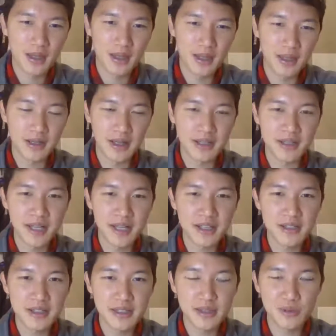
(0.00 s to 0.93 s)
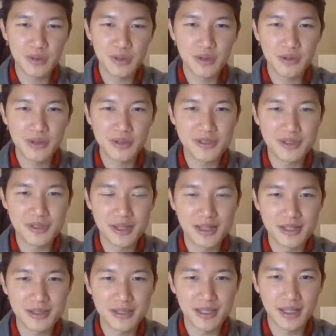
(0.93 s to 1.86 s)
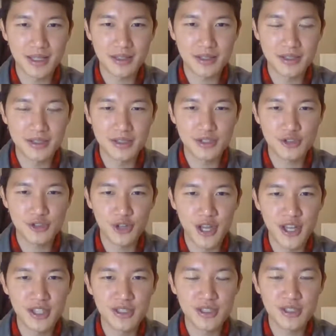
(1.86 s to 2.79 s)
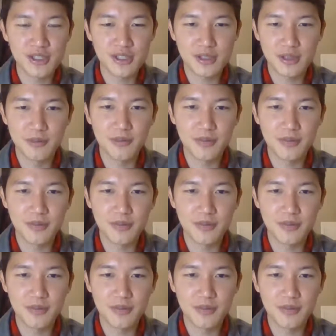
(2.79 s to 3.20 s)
And identity is one of those things that constrains